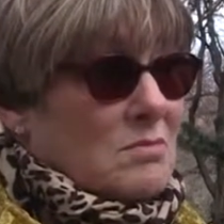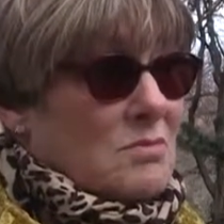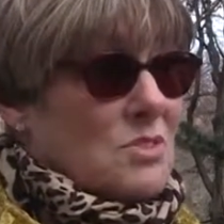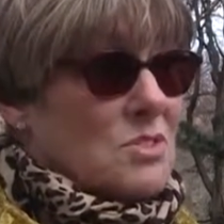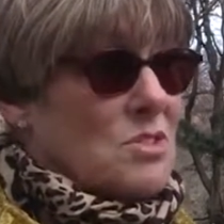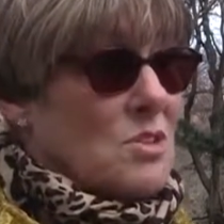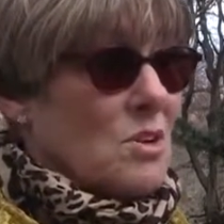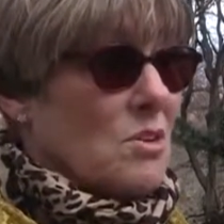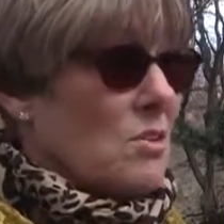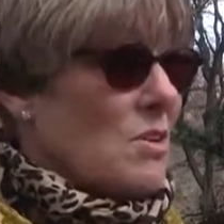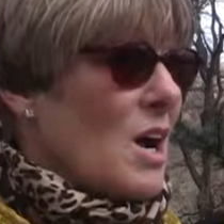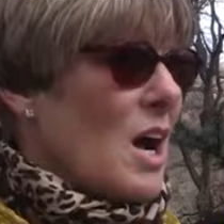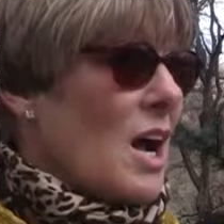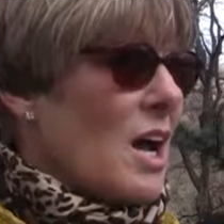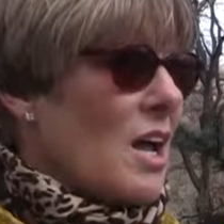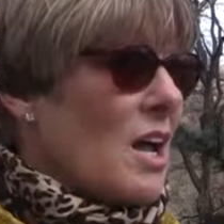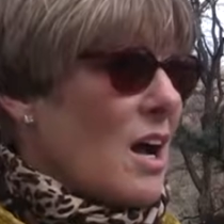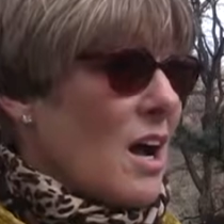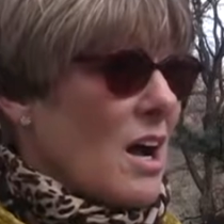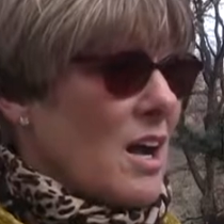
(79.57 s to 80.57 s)
so
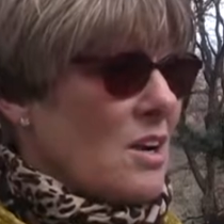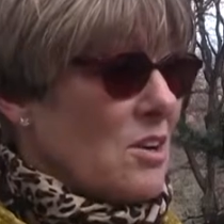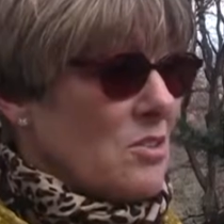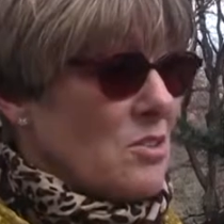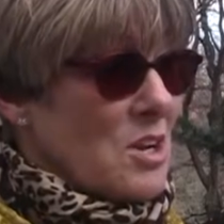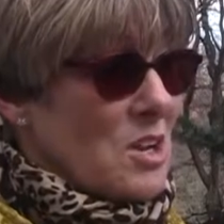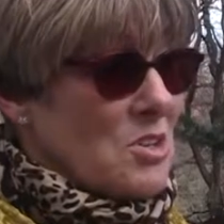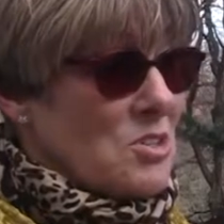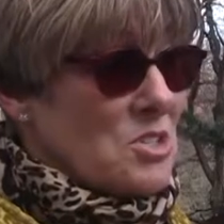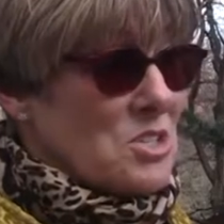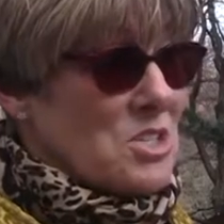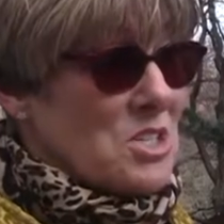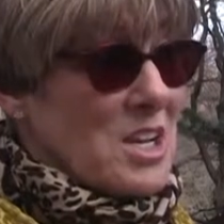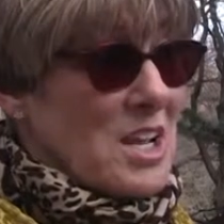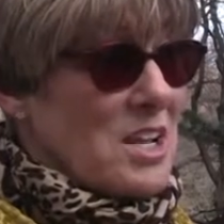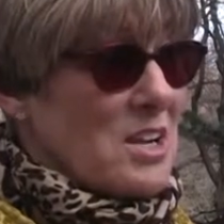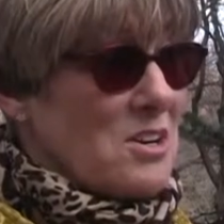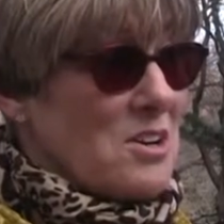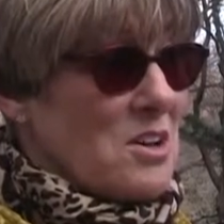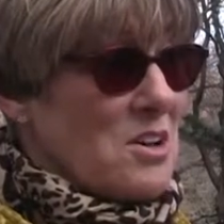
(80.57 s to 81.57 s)
I, I don't
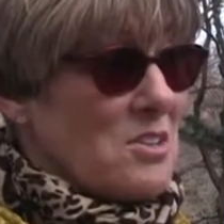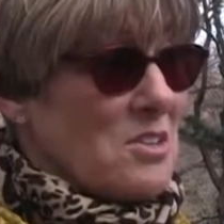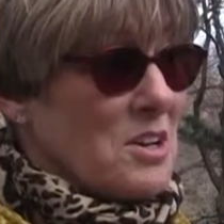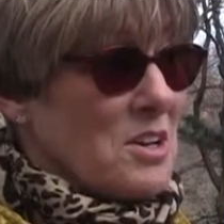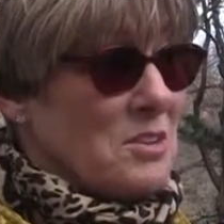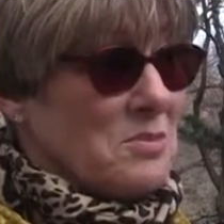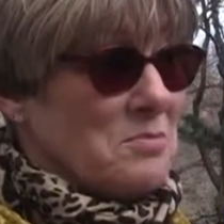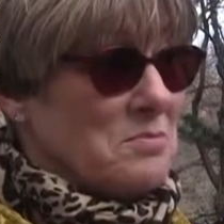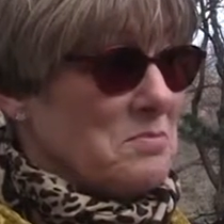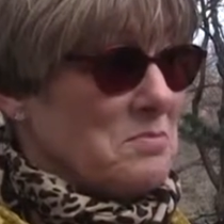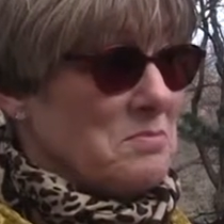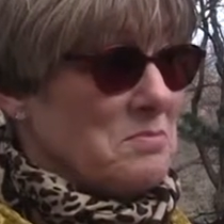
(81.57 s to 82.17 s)
understand all the